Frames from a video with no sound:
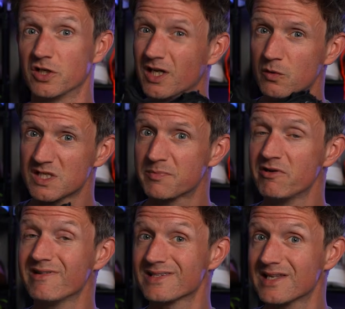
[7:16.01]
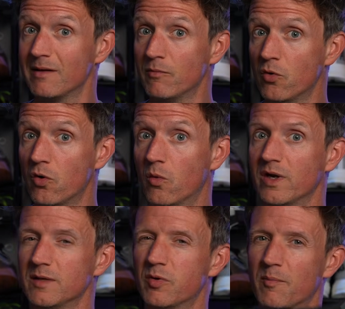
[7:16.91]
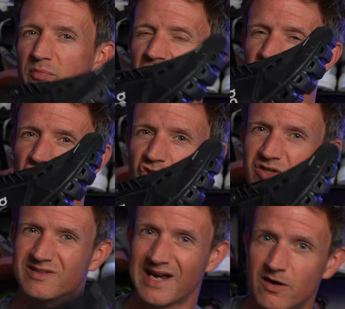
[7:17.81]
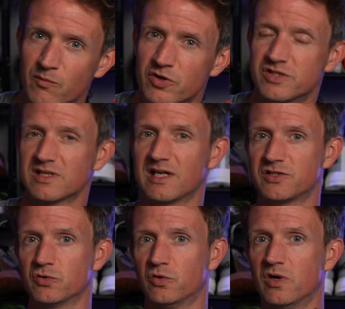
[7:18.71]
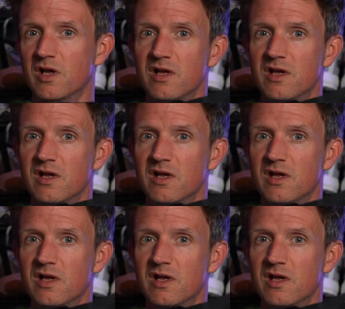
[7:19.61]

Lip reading: You're going to experience that more when you put pressure downwards as you're